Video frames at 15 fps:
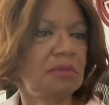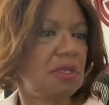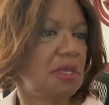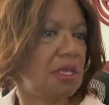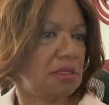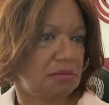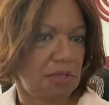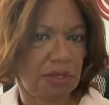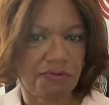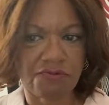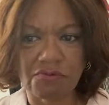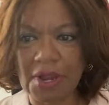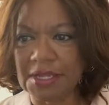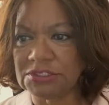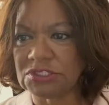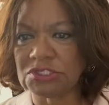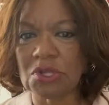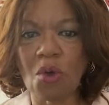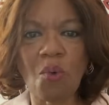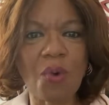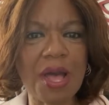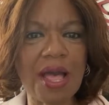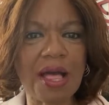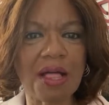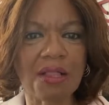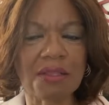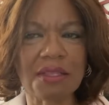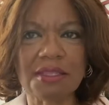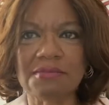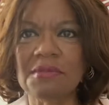he writes so
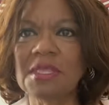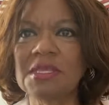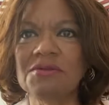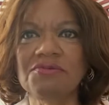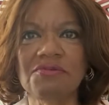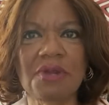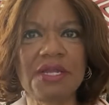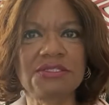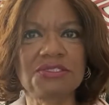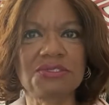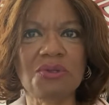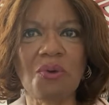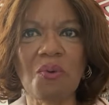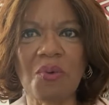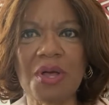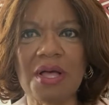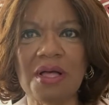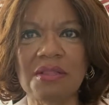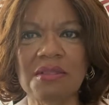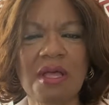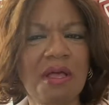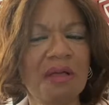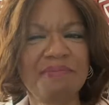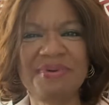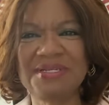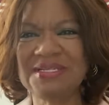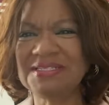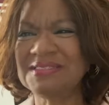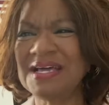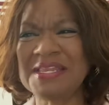well. He writes so well, but
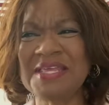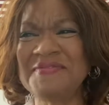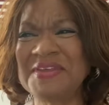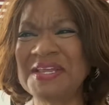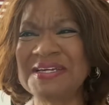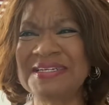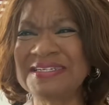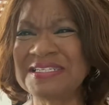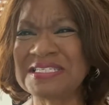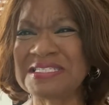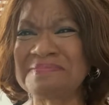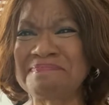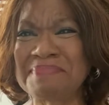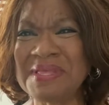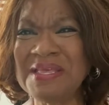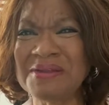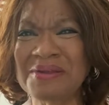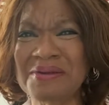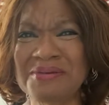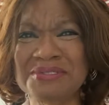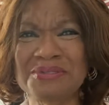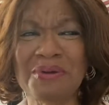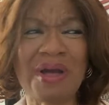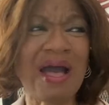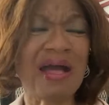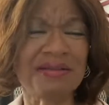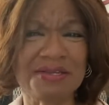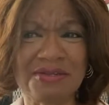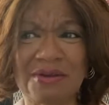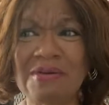he's not even a good speaker. So,
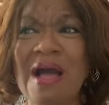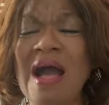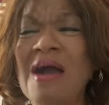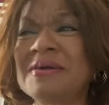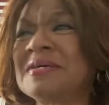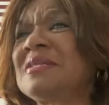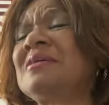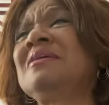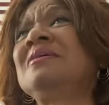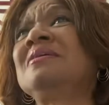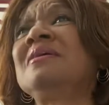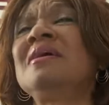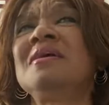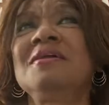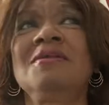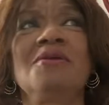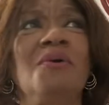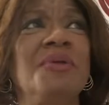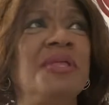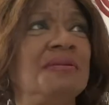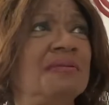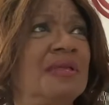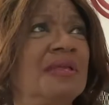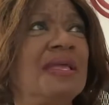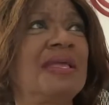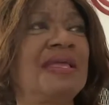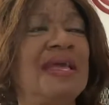how could he, you know, he